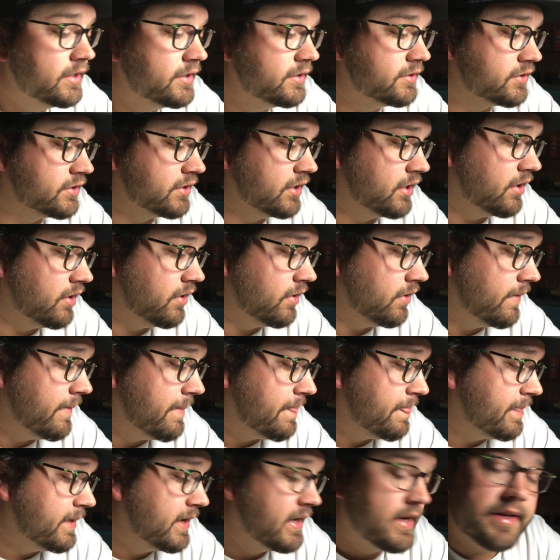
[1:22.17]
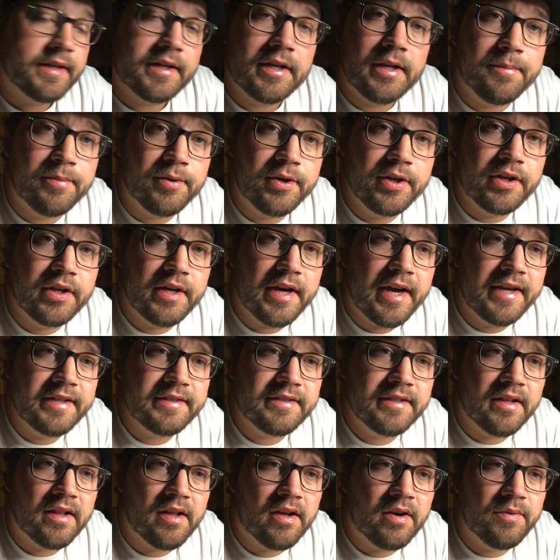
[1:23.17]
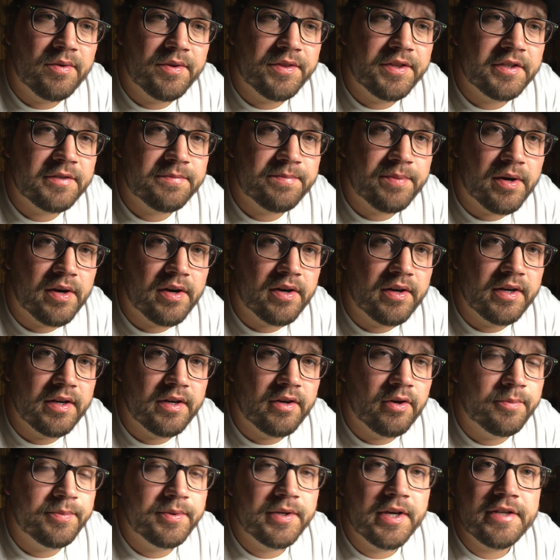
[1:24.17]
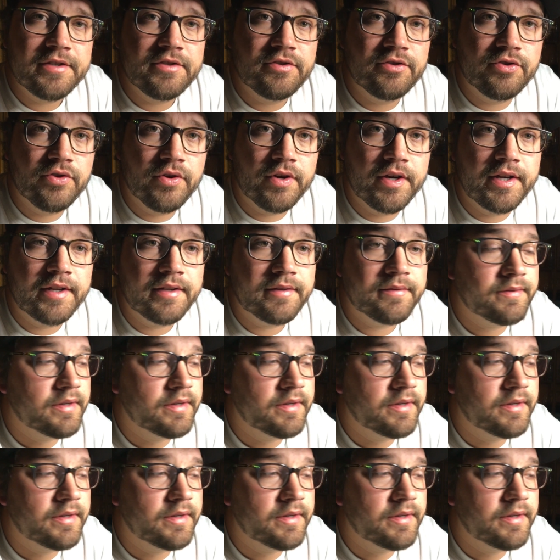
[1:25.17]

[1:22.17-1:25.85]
So gonna bring you guys along with this part and hope you guys enjoy it.